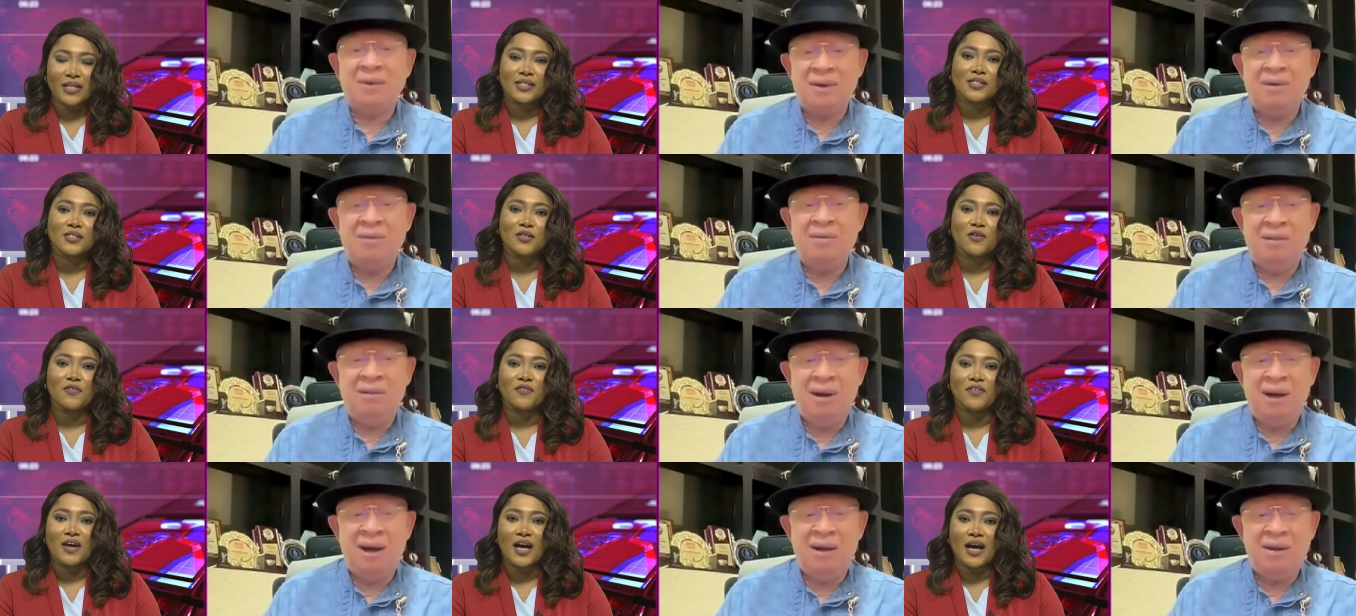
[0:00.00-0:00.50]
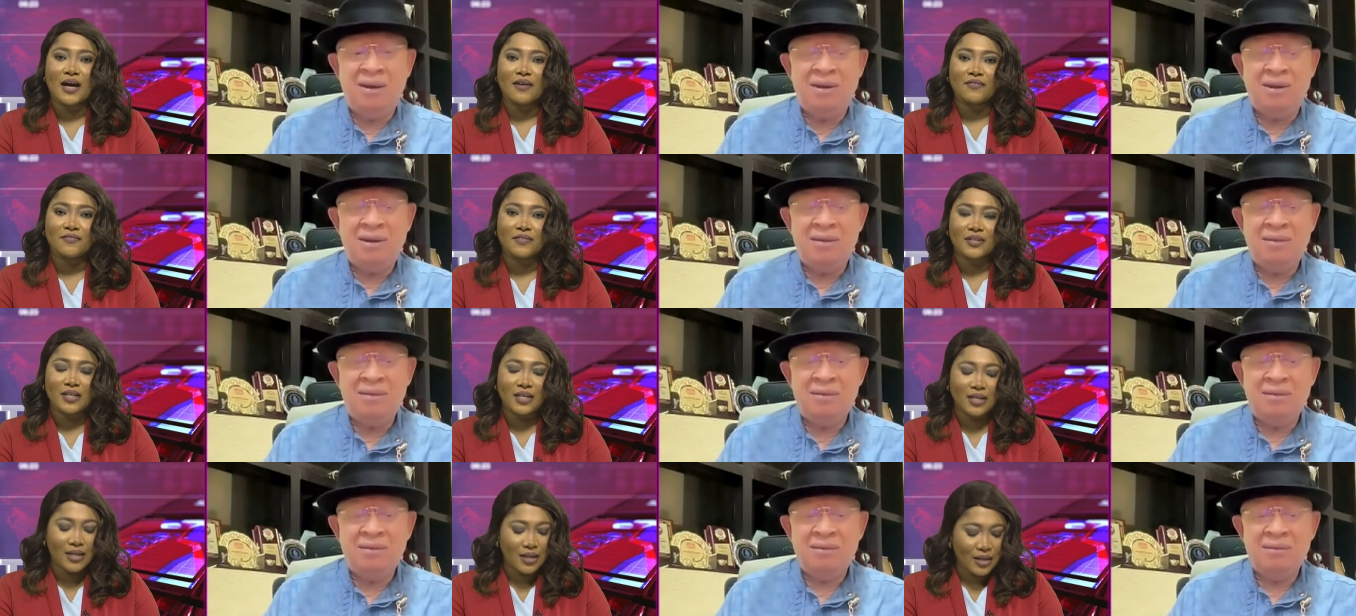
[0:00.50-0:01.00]
Speaker 1: practice yeah. of
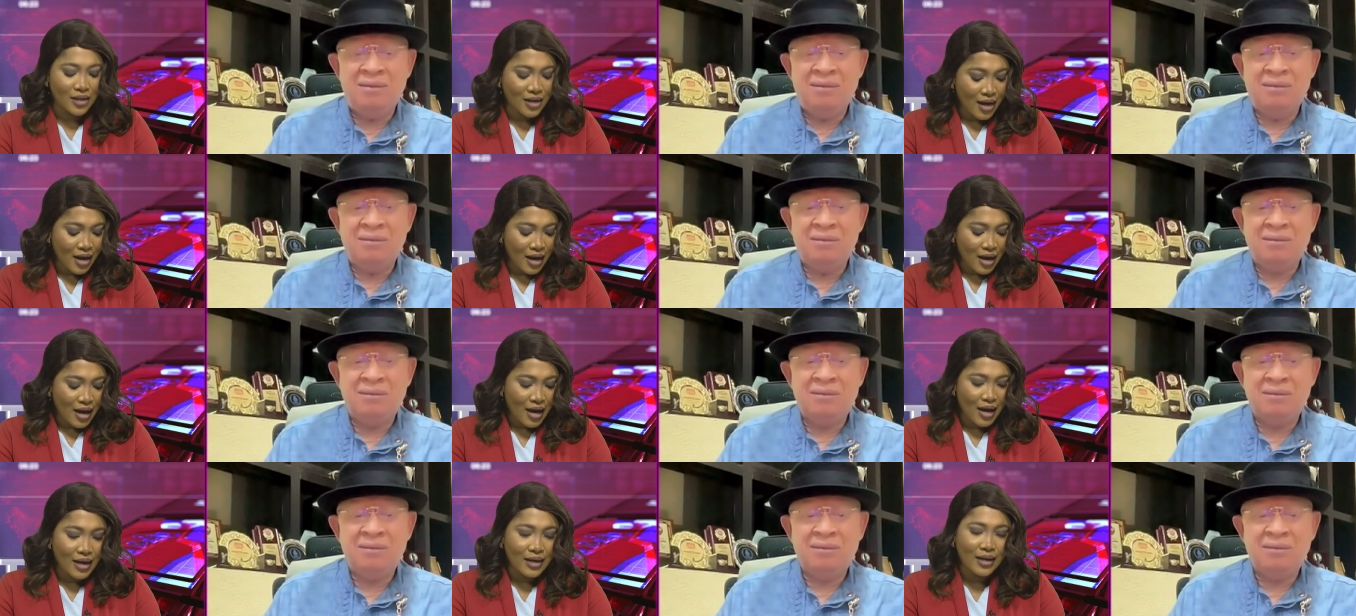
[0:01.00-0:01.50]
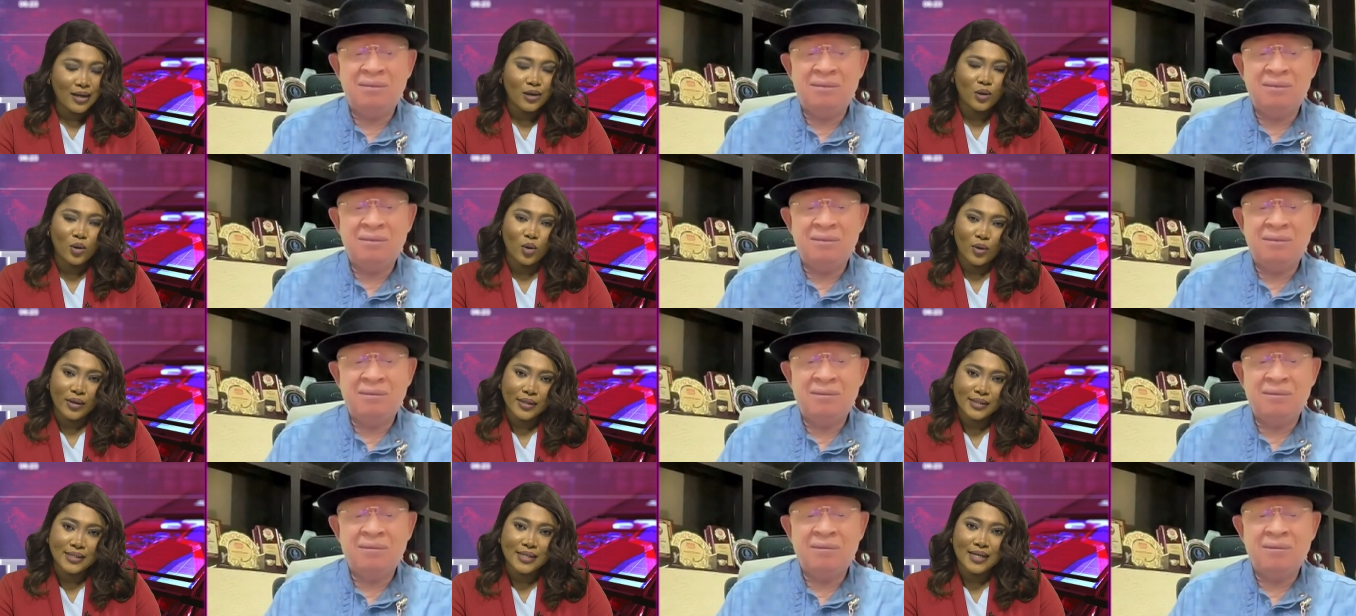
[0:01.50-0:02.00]
having
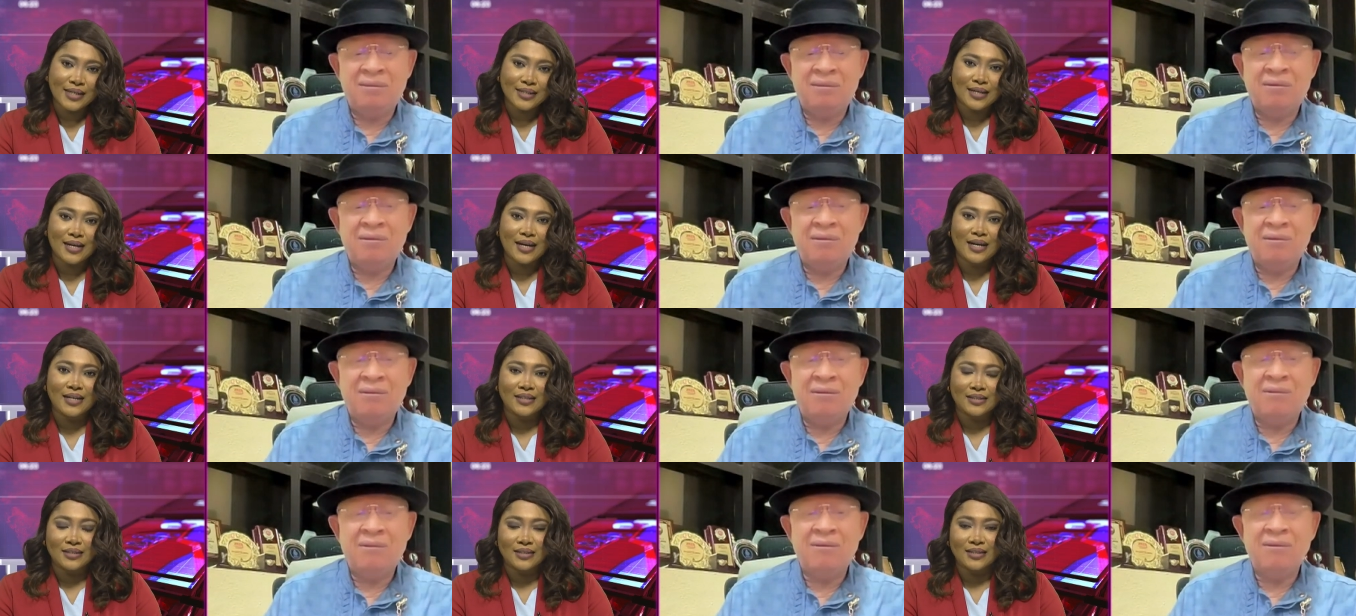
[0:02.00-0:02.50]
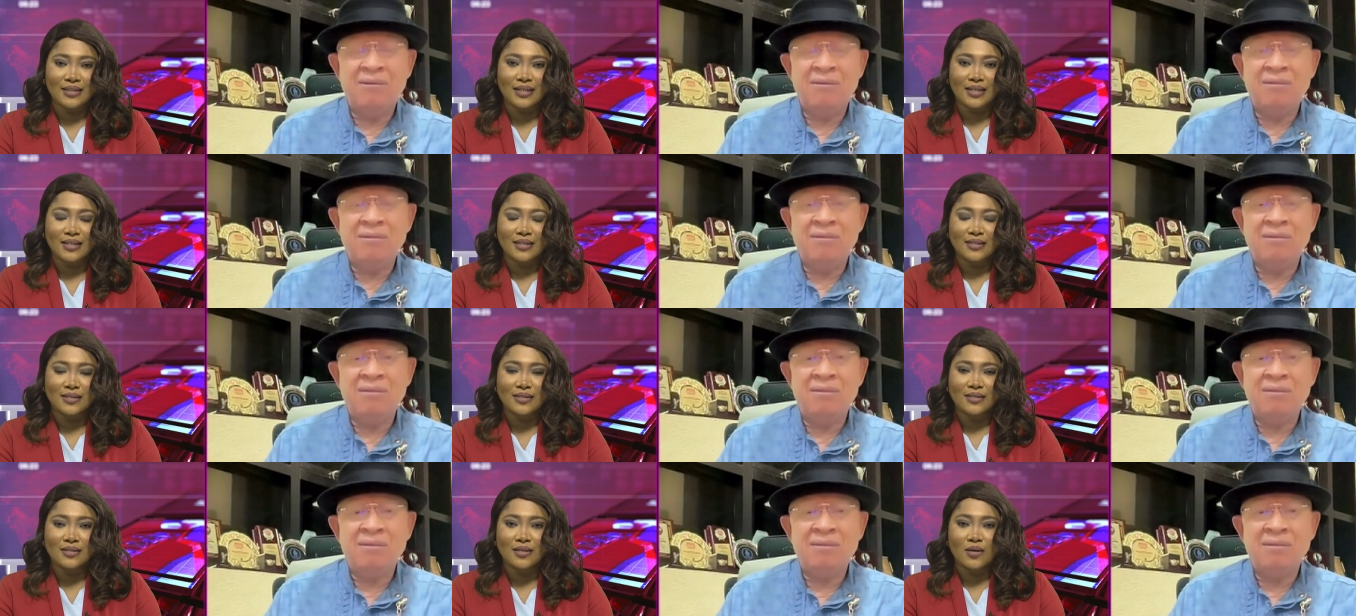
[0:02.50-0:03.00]
an anointed
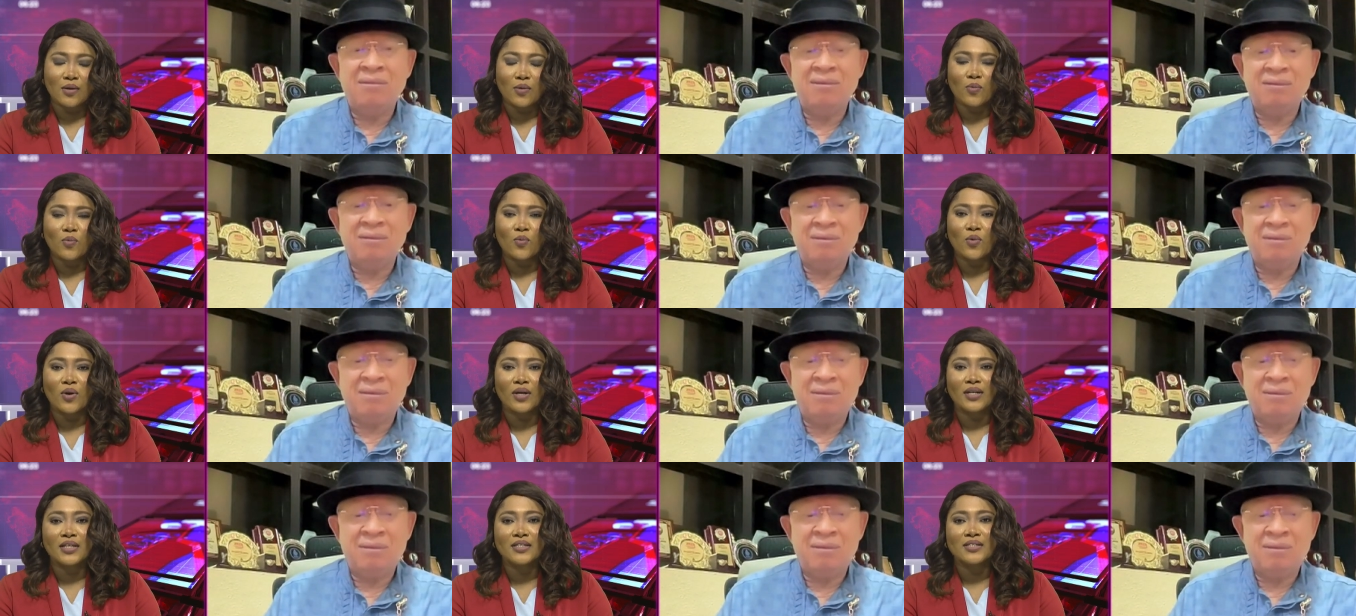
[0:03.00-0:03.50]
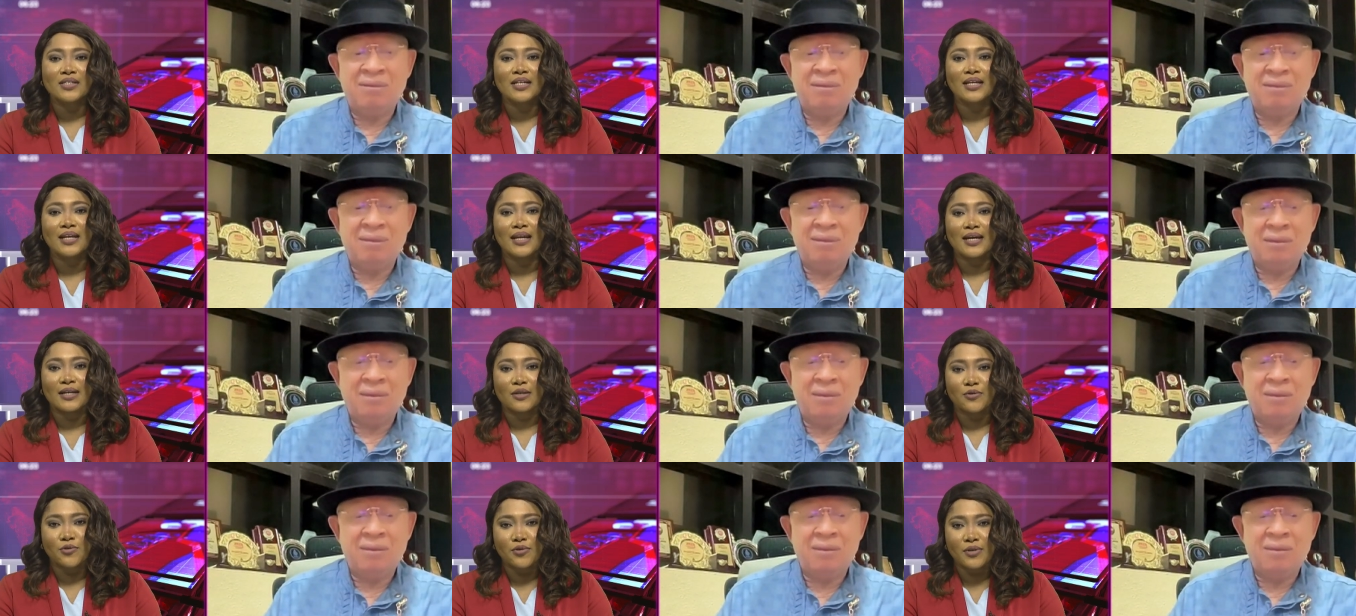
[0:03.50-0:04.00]
candidate. What
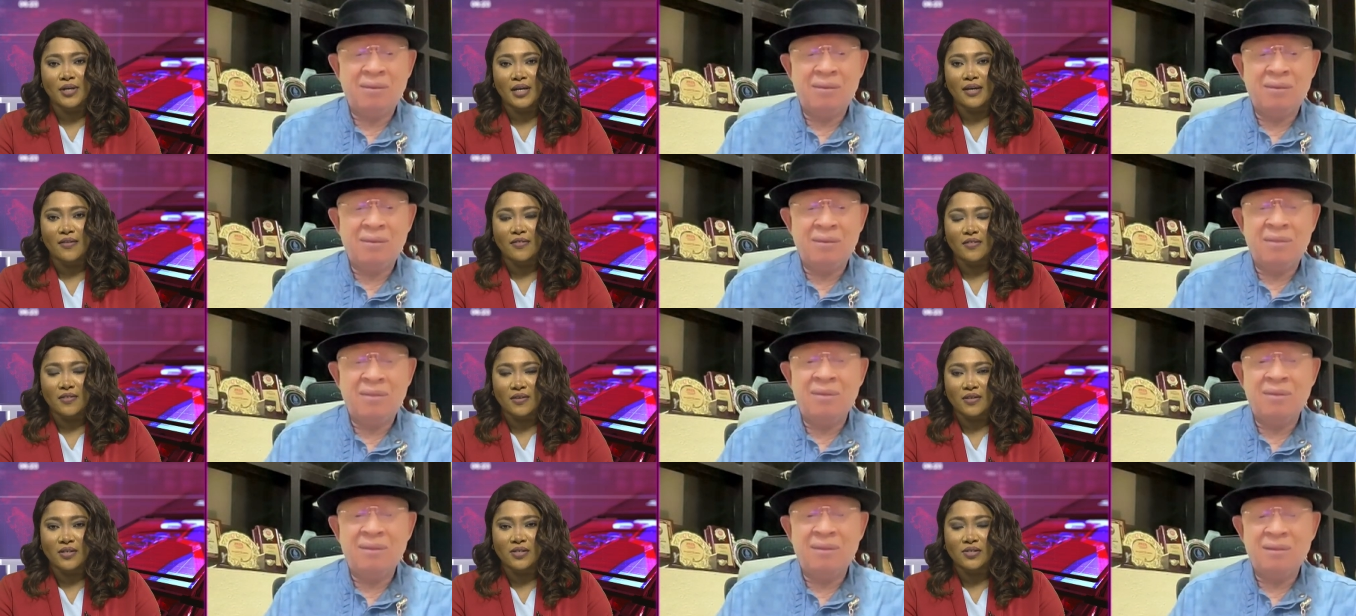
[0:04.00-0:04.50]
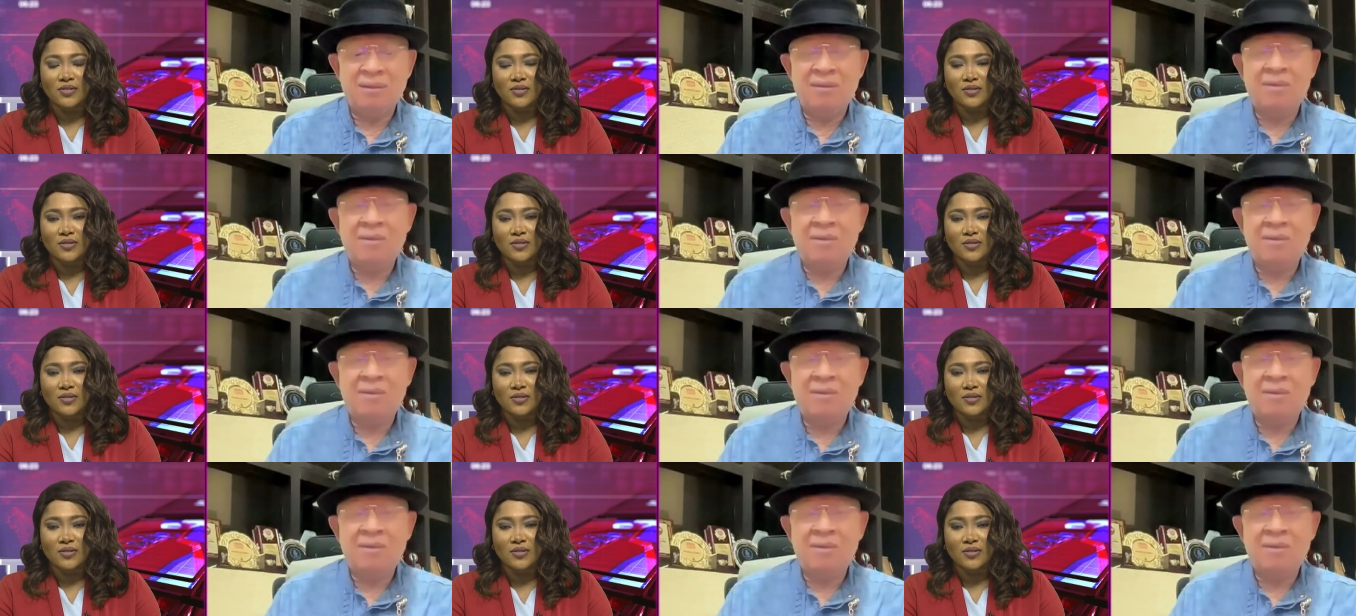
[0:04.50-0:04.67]
is the lacuna in